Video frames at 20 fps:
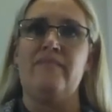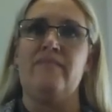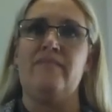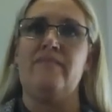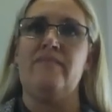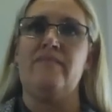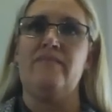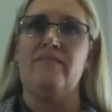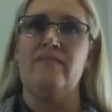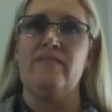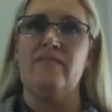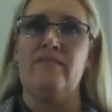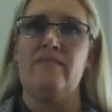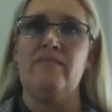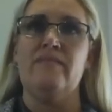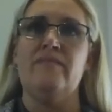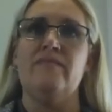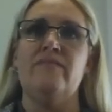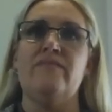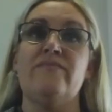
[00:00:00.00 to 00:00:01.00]

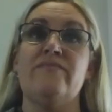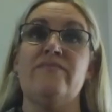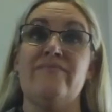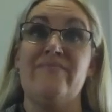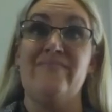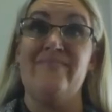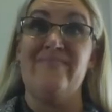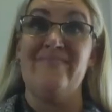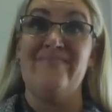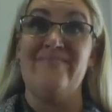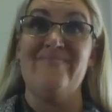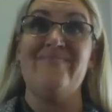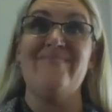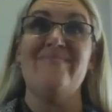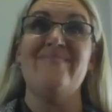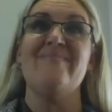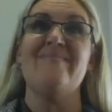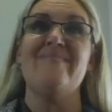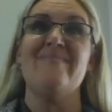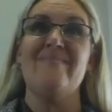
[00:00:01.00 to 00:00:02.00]

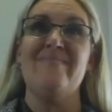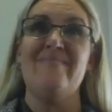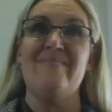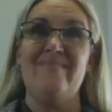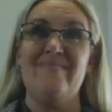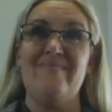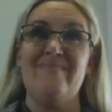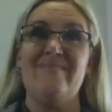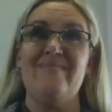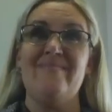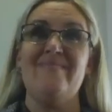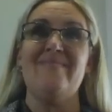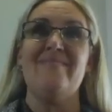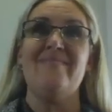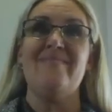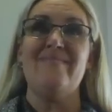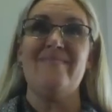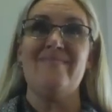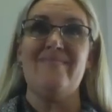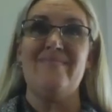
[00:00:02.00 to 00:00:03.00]

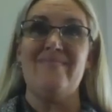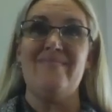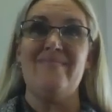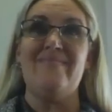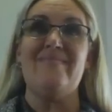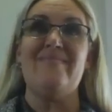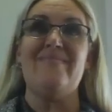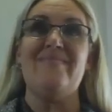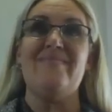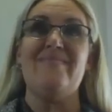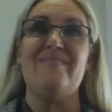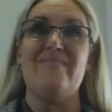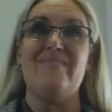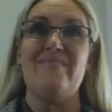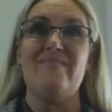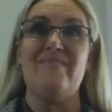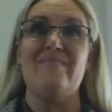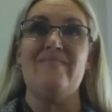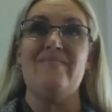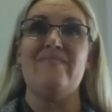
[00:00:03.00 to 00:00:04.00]

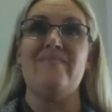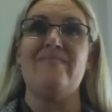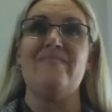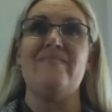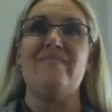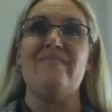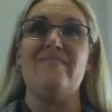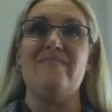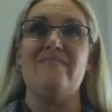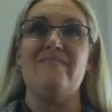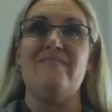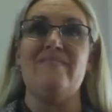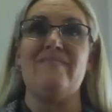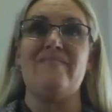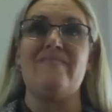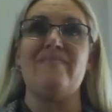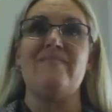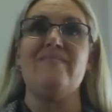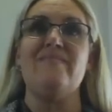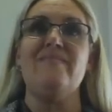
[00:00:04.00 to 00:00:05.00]

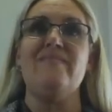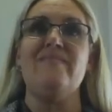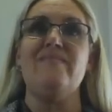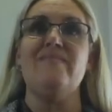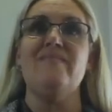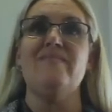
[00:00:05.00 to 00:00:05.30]
The person shown says nothing.